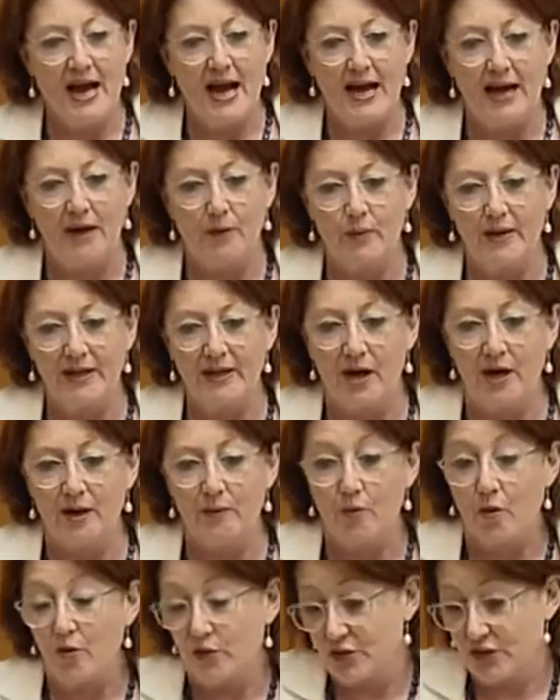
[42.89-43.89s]
uh, when I
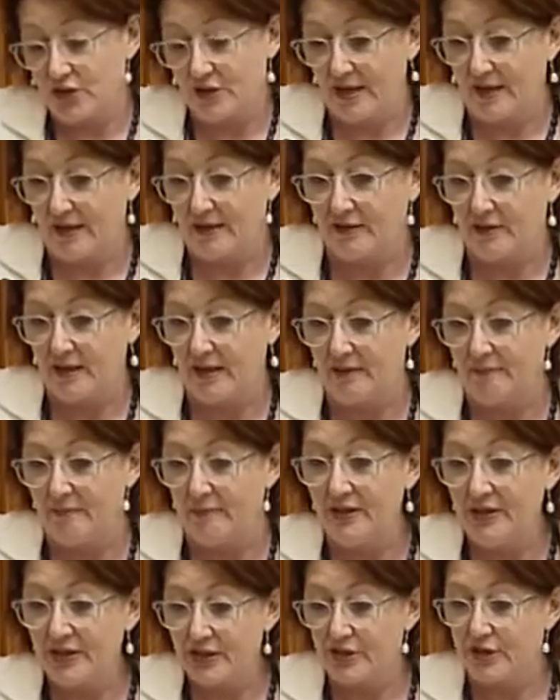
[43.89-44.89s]
was uh, the
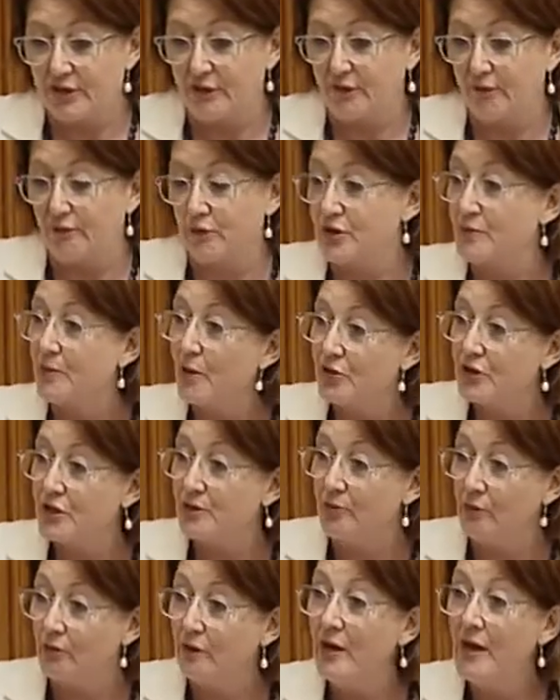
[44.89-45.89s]
minister
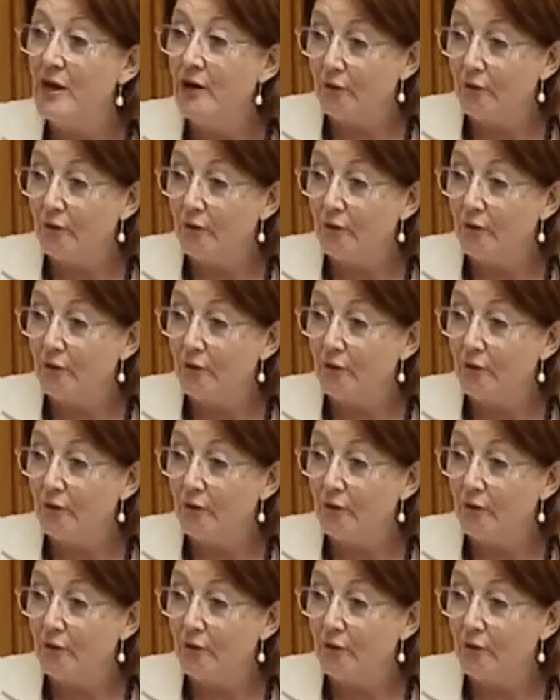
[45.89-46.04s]
responsible